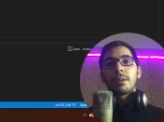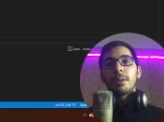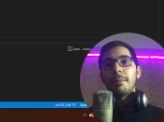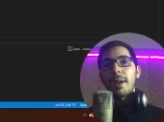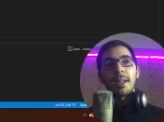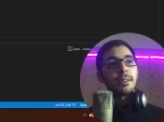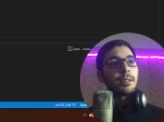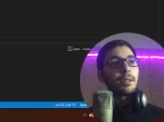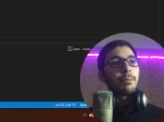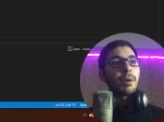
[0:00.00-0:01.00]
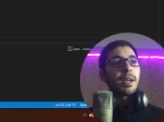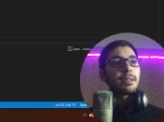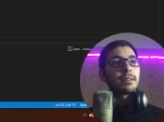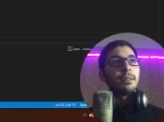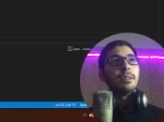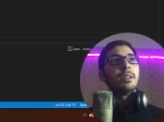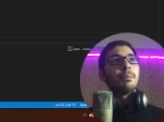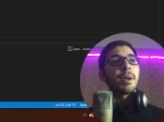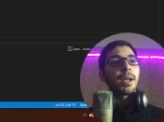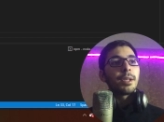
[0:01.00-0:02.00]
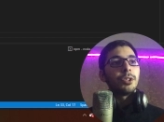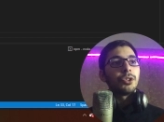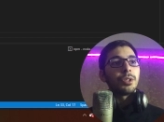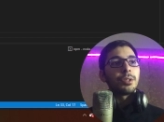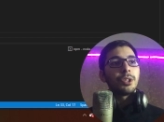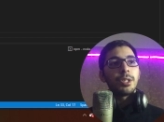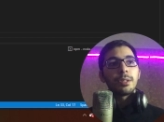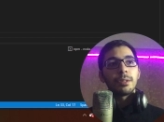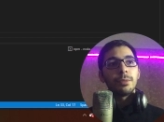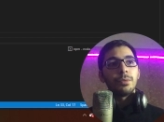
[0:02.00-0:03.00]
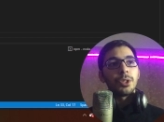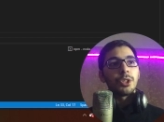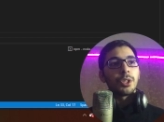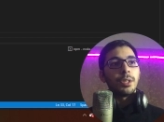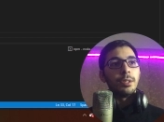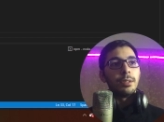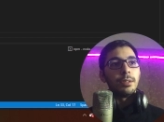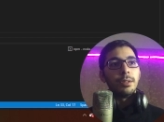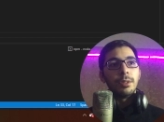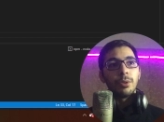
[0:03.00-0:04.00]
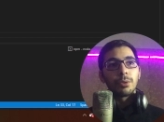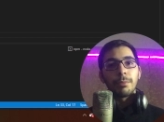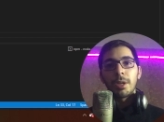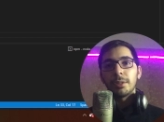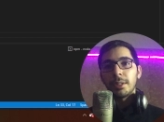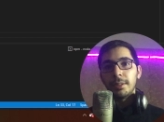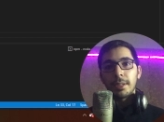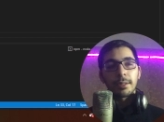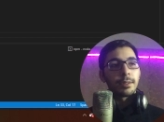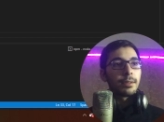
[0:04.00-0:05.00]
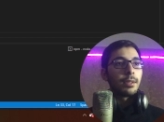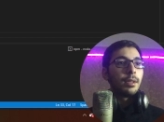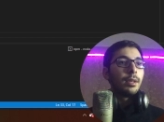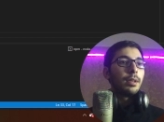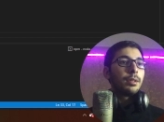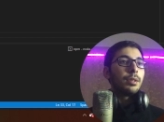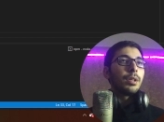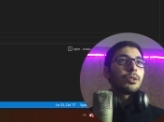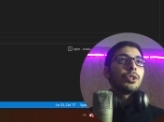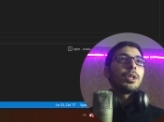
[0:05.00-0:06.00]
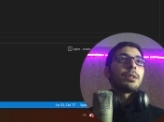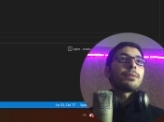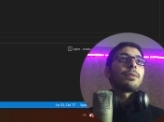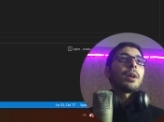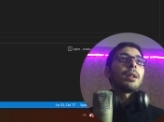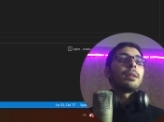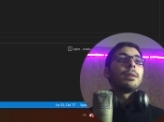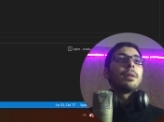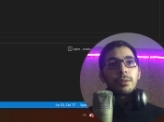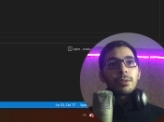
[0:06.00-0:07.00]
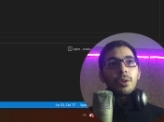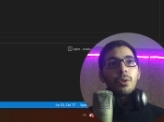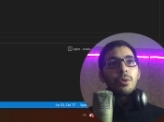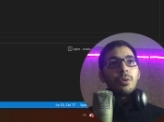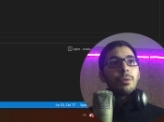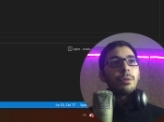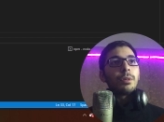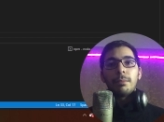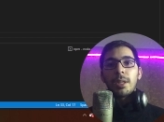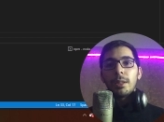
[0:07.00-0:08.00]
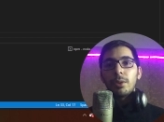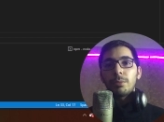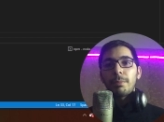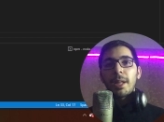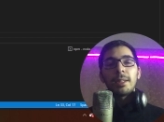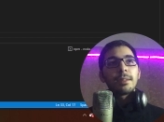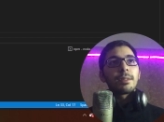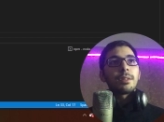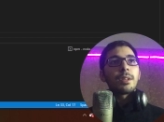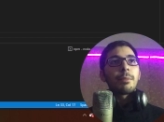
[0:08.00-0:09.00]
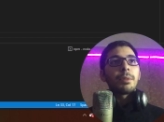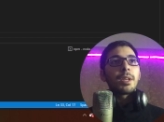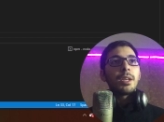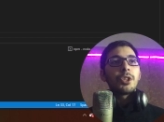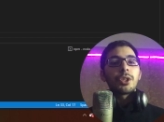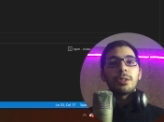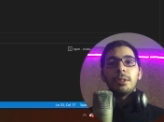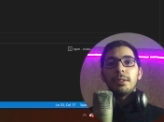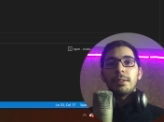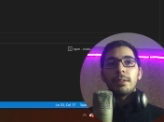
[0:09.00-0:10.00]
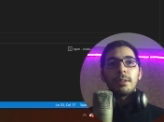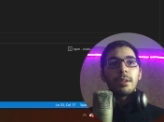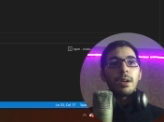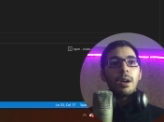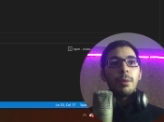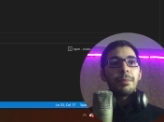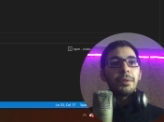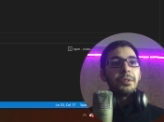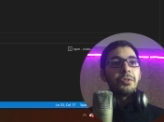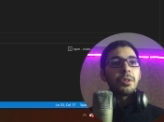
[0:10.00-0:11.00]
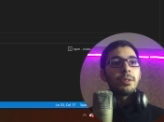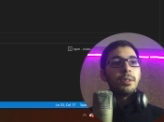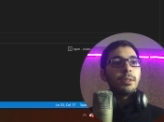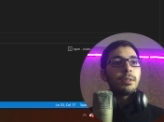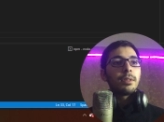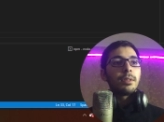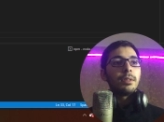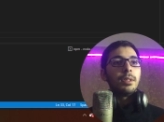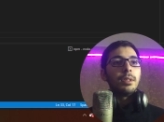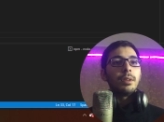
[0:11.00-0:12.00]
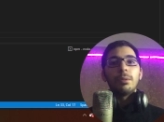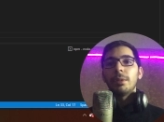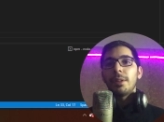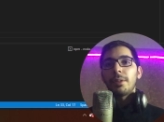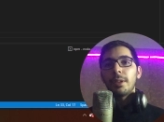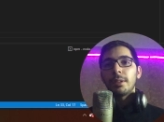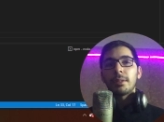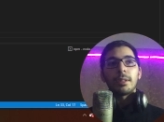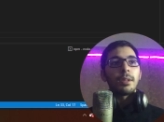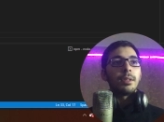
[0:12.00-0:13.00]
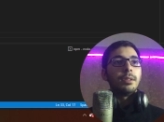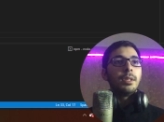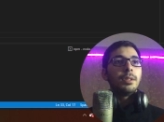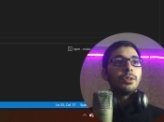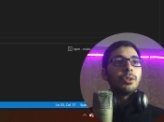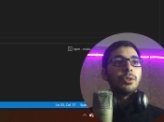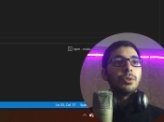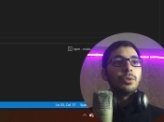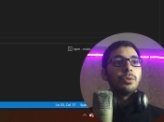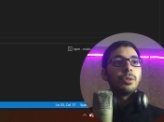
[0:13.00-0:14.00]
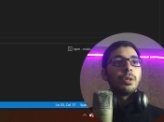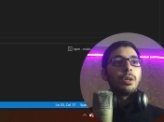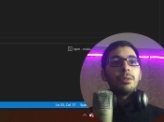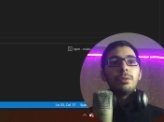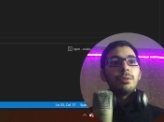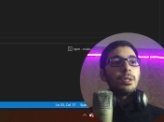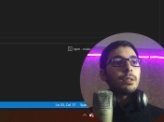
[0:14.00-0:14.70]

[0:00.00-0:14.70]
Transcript: command that I passed in the package.json, which is nodemon index.js file. So my load balancer application is up and running the only thing that I need to do